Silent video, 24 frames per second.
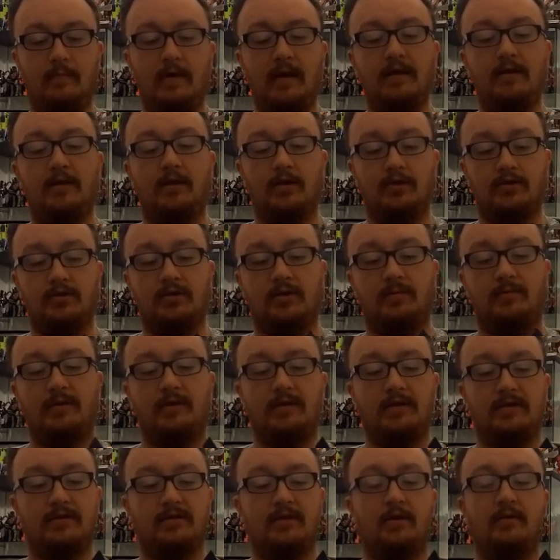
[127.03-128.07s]
Might cut some
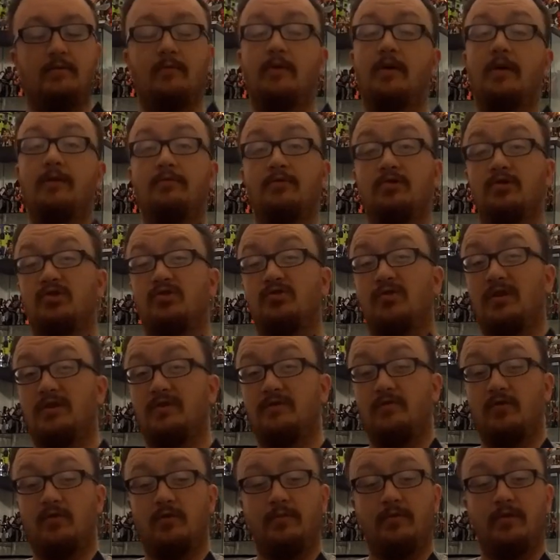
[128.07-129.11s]
of this out where I'm just
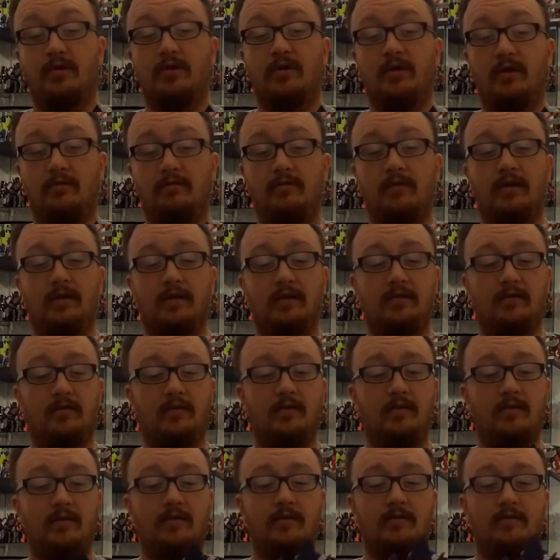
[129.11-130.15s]
transforming and not really
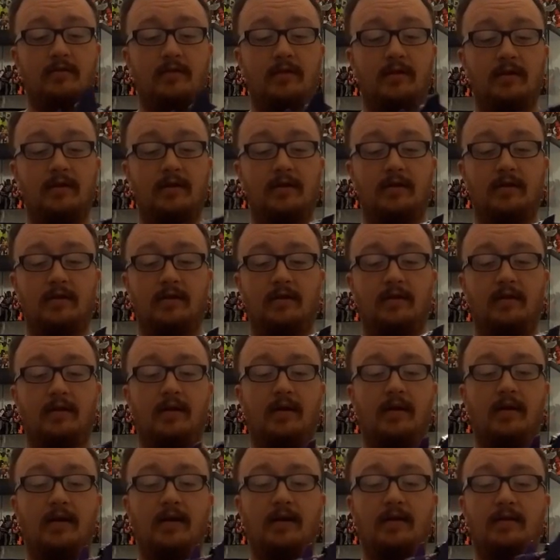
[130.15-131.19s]
talking.
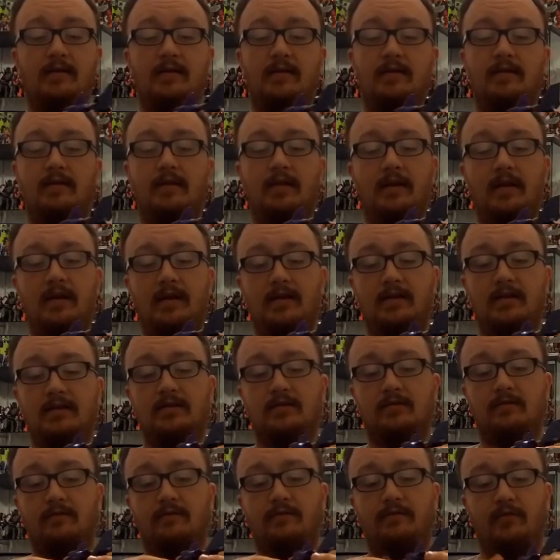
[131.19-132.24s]
And the
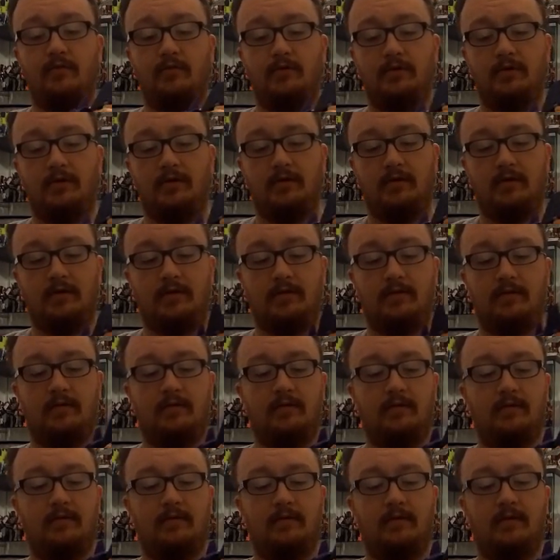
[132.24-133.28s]
legs fold down,
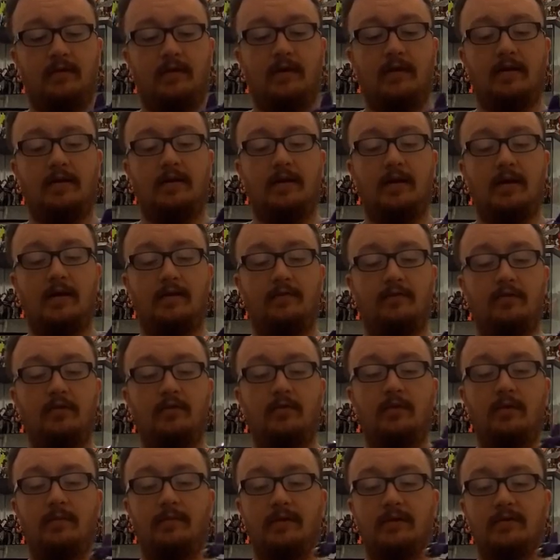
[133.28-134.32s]
and you have
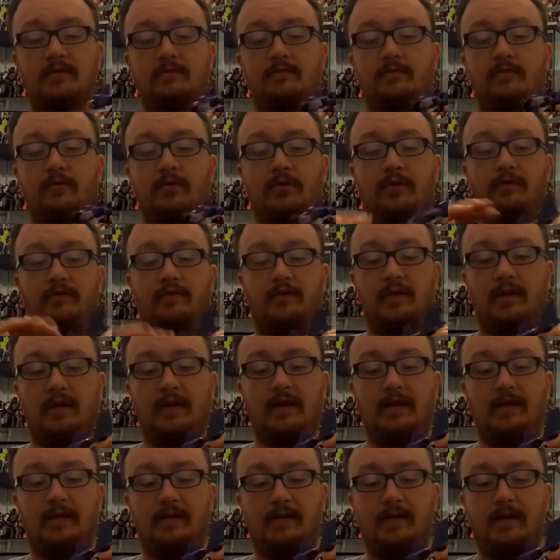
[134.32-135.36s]
two wee bits fold out for the
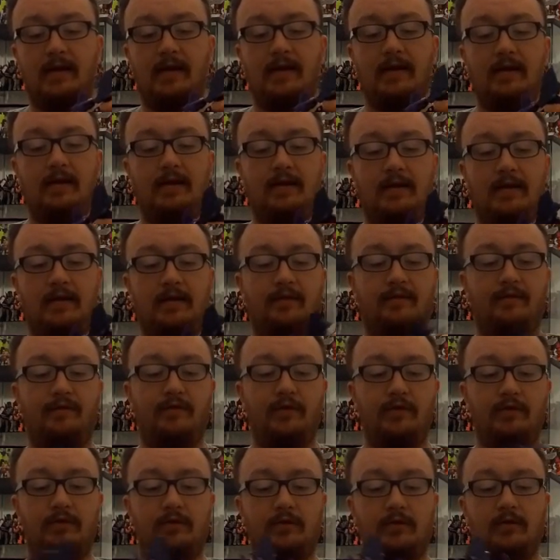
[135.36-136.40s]
heel and the
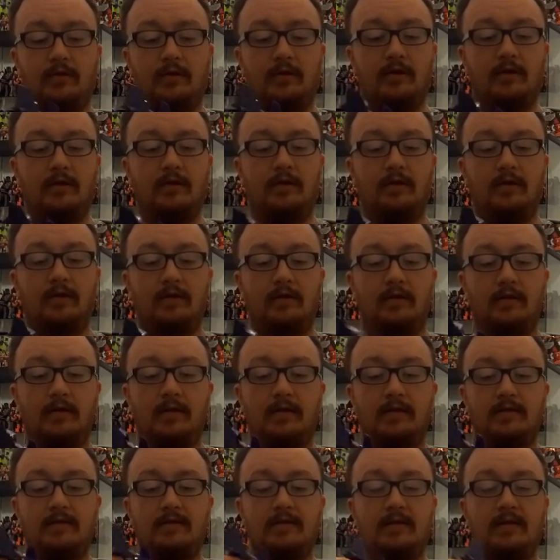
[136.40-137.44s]
foot,
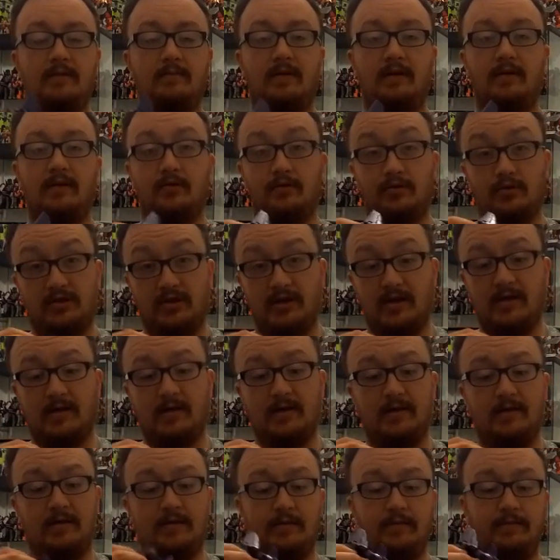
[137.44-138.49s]
and the same either
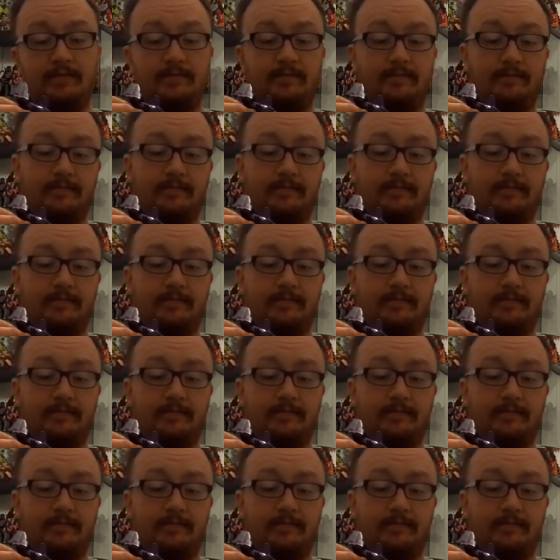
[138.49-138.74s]
side.